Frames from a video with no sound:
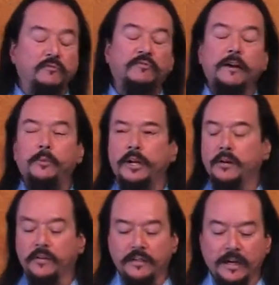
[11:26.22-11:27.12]
vibrating
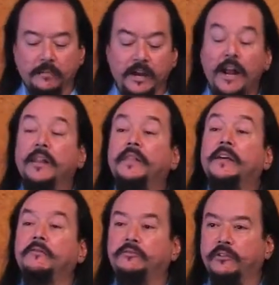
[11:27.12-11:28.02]
all the time. They
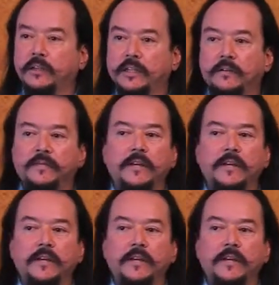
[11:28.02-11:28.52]
could feel it.